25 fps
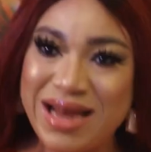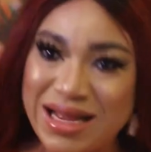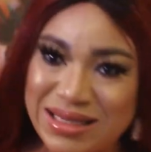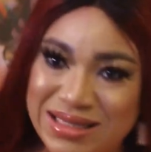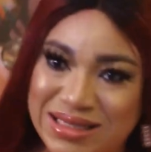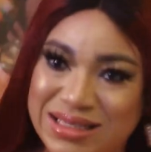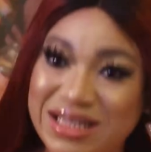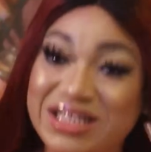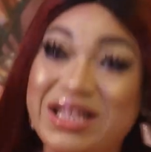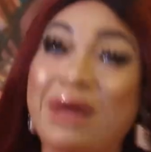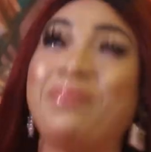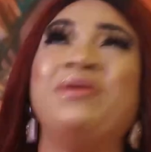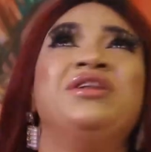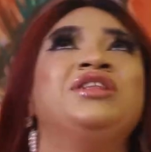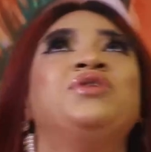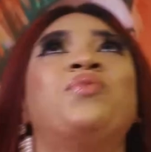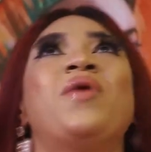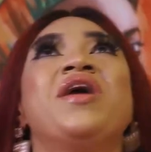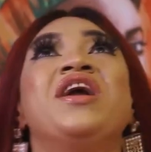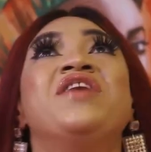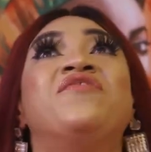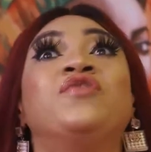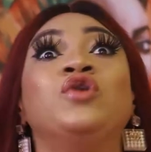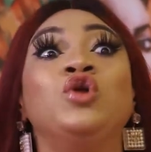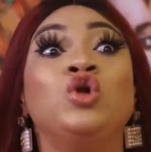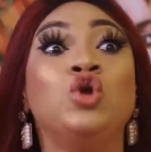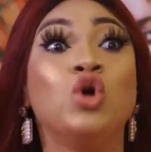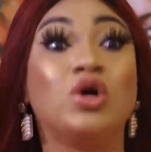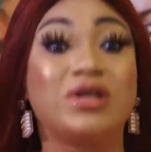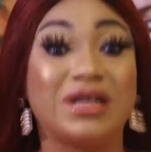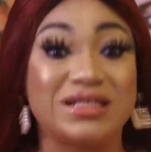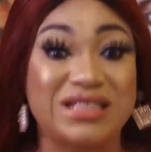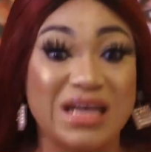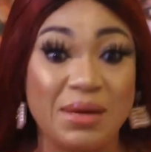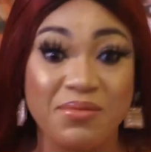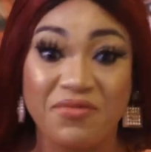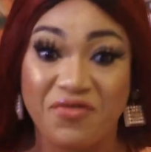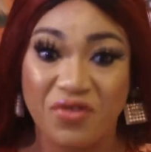The next thing, the way you even
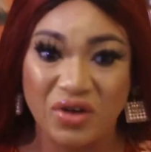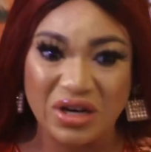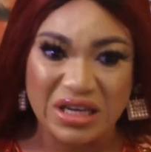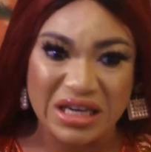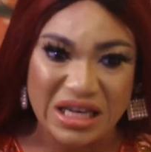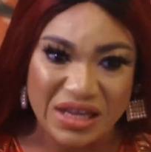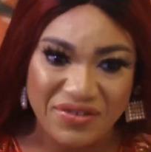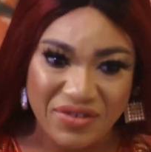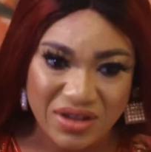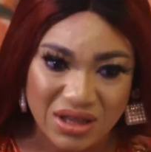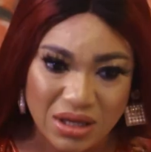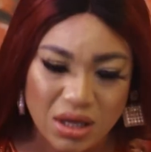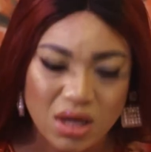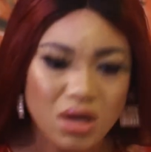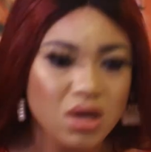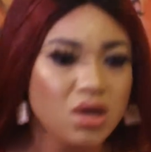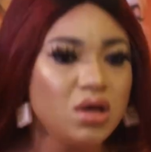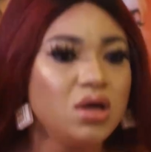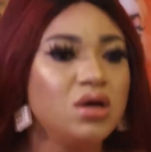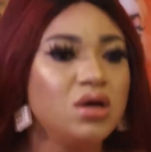looked at her before leaving,